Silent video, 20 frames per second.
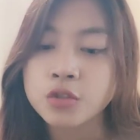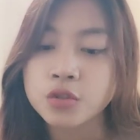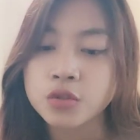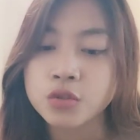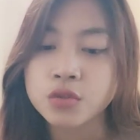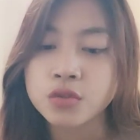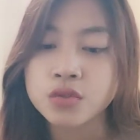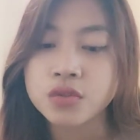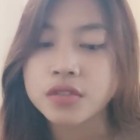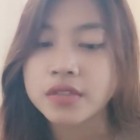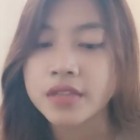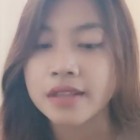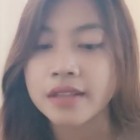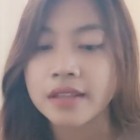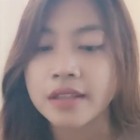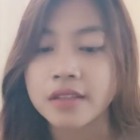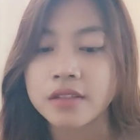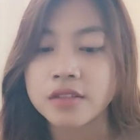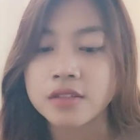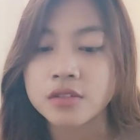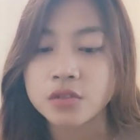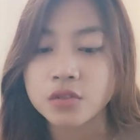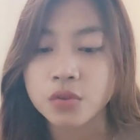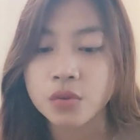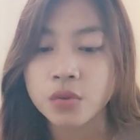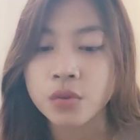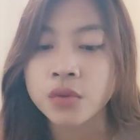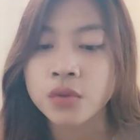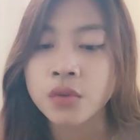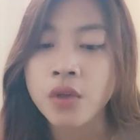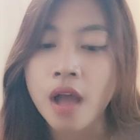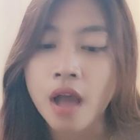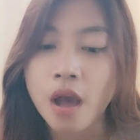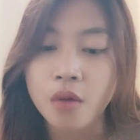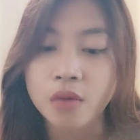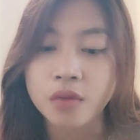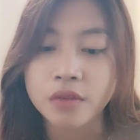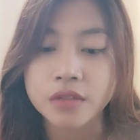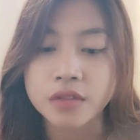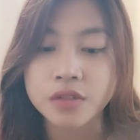to set in stone
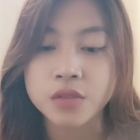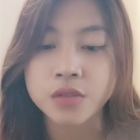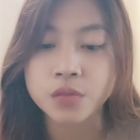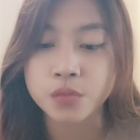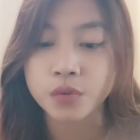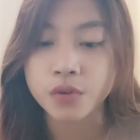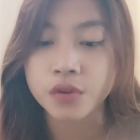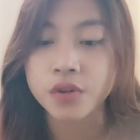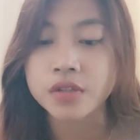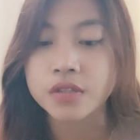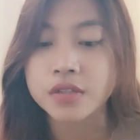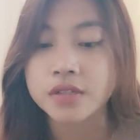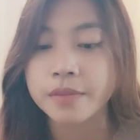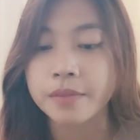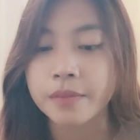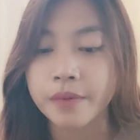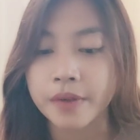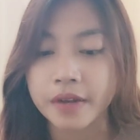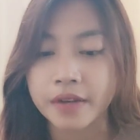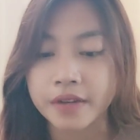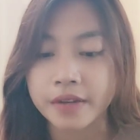how these words appeared.